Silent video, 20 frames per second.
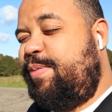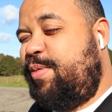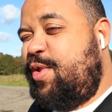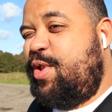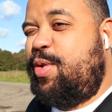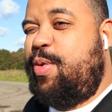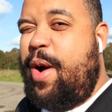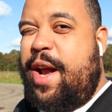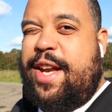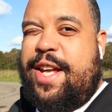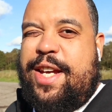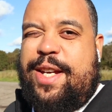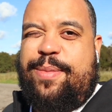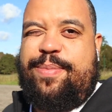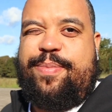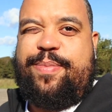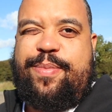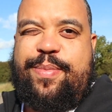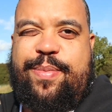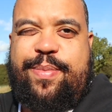20
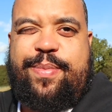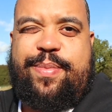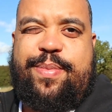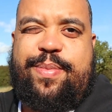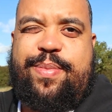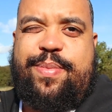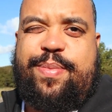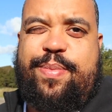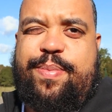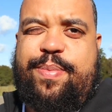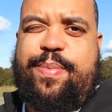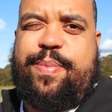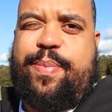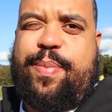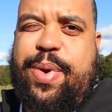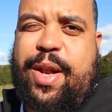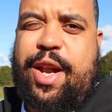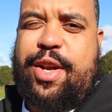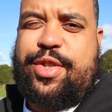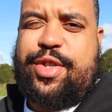
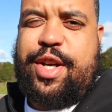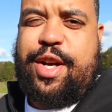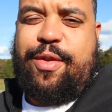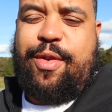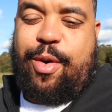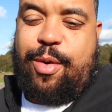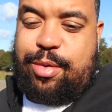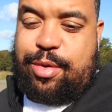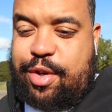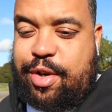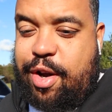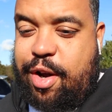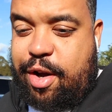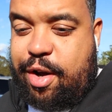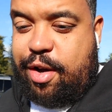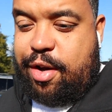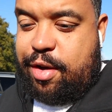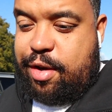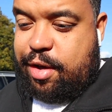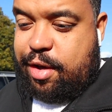plus year old
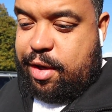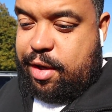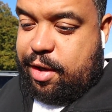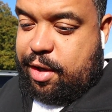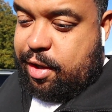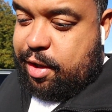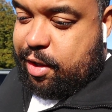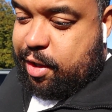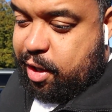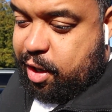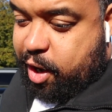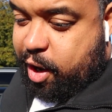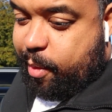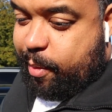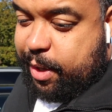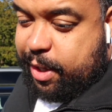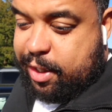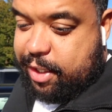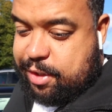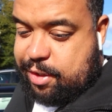car, I
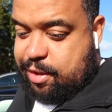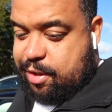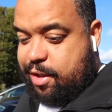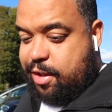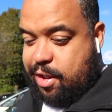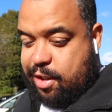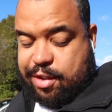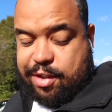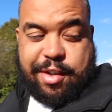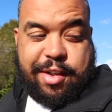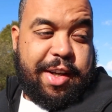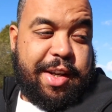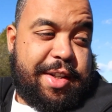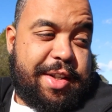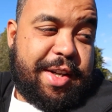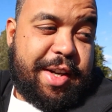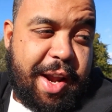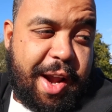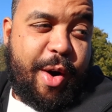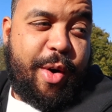mean, it's, it's,
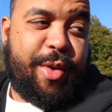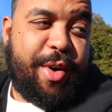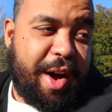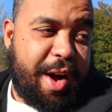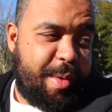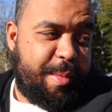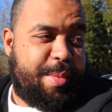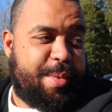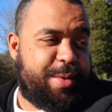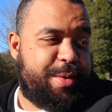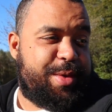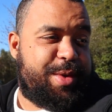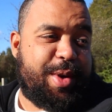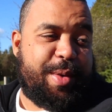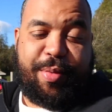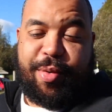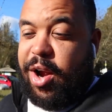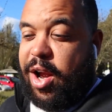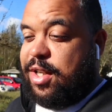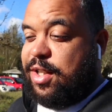it's held up
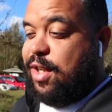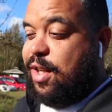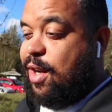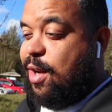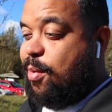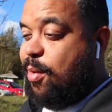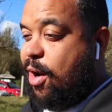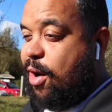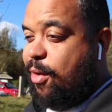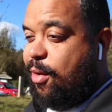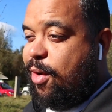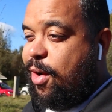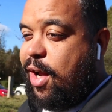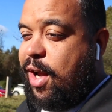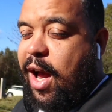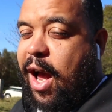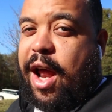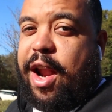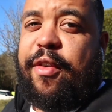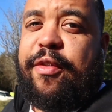surprisingly well.
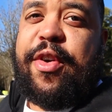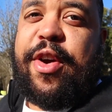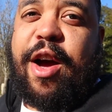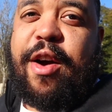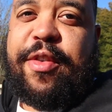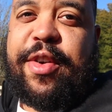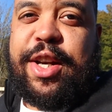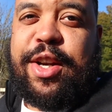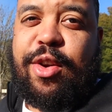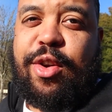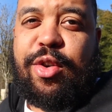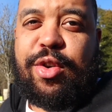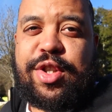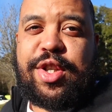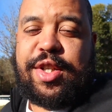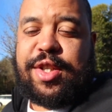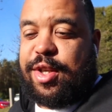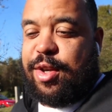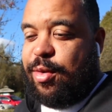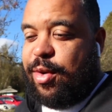And I think, I think the looks
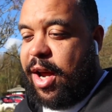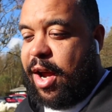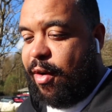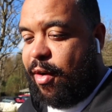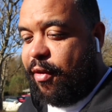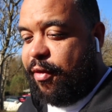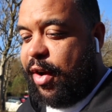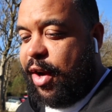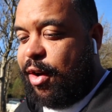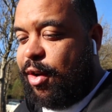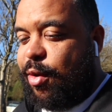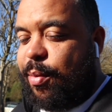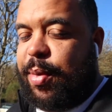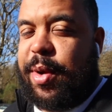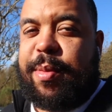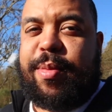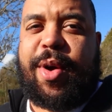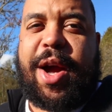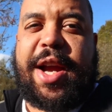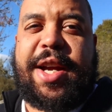are still there. I think I know
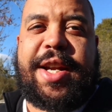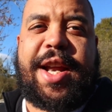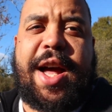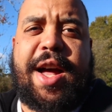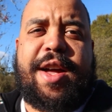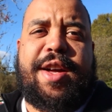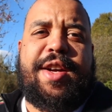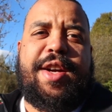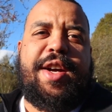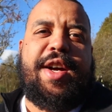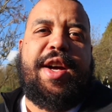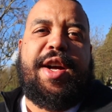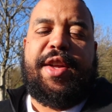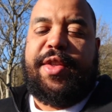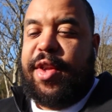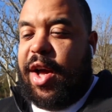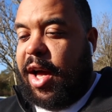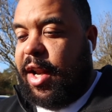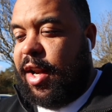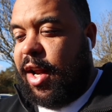people hate that
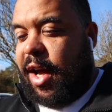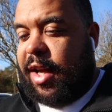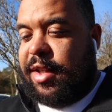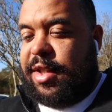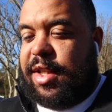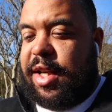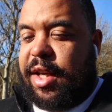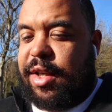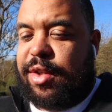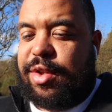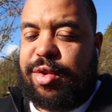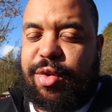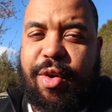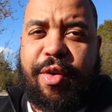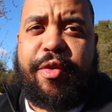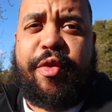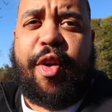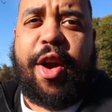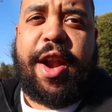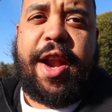996 sort
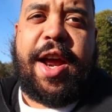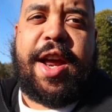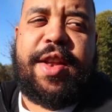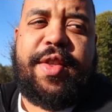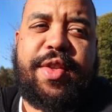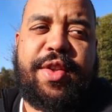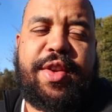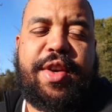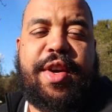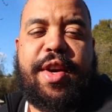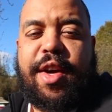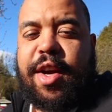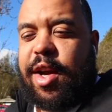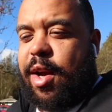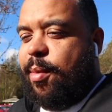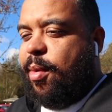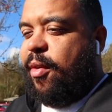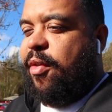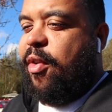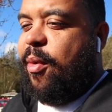of front end,
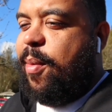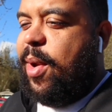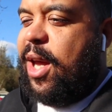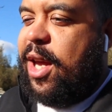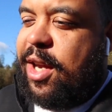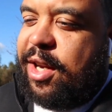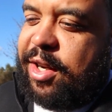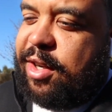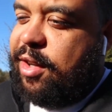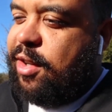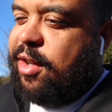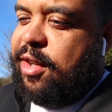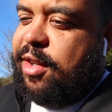but for me,